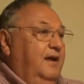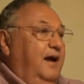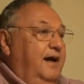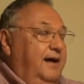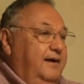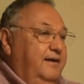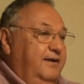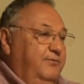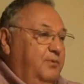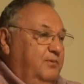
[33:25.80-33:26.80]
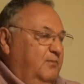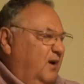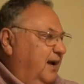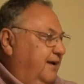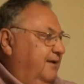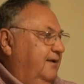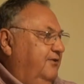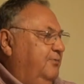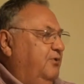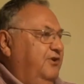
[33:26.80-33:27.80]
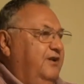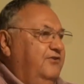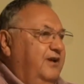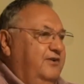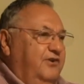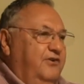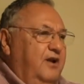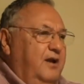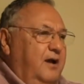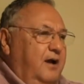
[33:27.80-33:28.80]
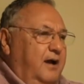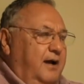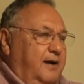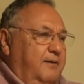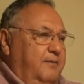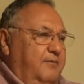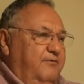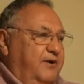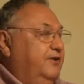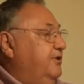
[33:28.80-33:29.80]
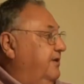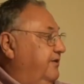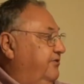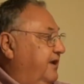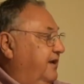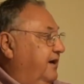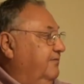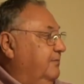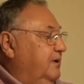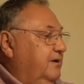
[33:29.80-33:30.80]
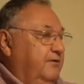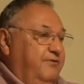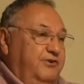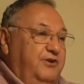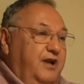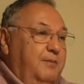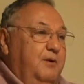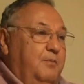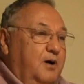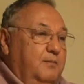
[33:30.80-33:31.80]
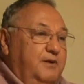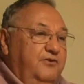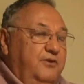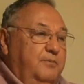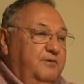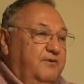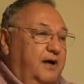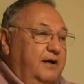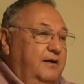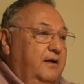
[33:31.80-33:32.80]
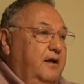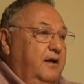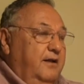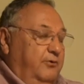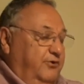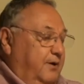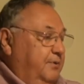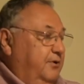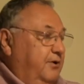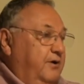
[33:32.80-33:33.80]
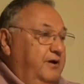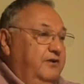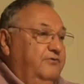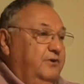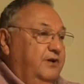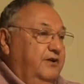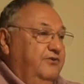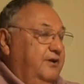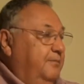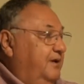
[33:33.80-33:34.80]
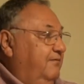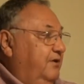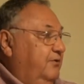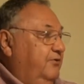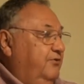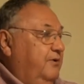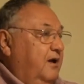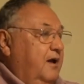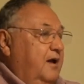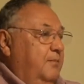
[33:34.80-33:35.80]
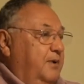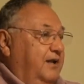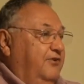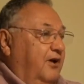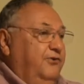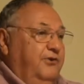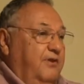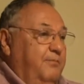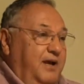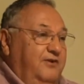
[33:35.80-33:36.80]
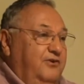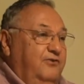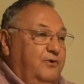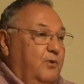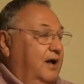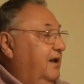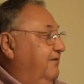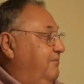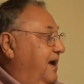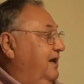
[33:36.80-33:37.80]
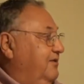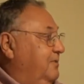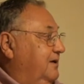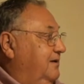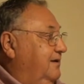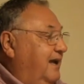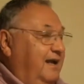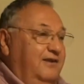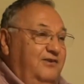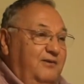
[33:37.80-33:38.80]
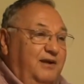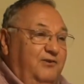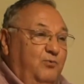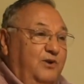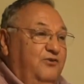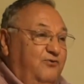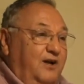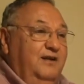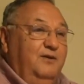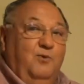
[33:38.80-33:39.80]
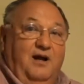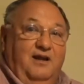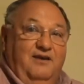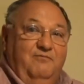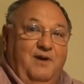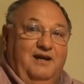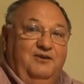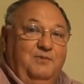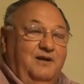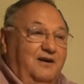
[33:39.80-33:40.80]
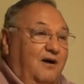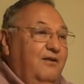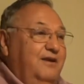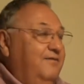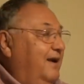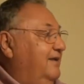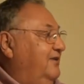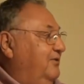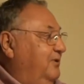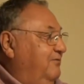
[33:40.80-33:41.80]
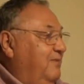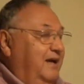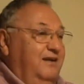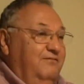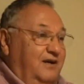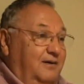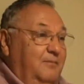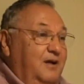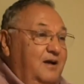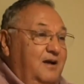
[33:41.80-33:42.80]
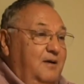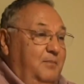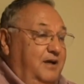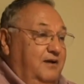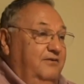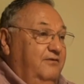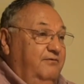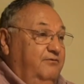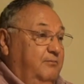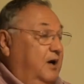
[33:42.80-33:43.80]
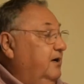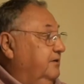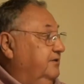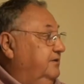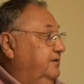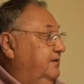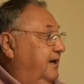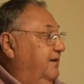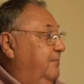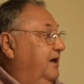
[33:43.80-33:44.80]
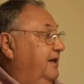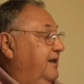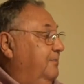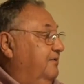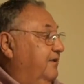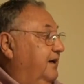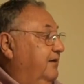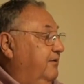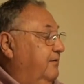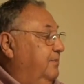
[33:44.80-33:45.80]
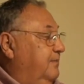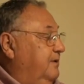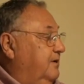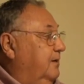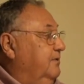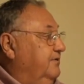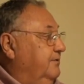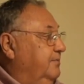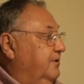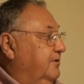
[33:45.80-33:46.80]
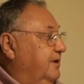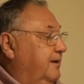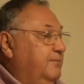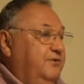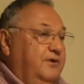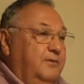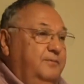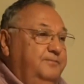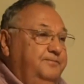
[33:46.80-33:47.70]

uh, is, I suppose you could say it's a uh, function of the state government or fish and game departments to provide those opportunities for consumptive use. But it's also the basis for wildlife management. And it's, it's what's funded wildlife management and all the advances we've made have come because from hunters and the money they provide through the Pittman Robertson program. So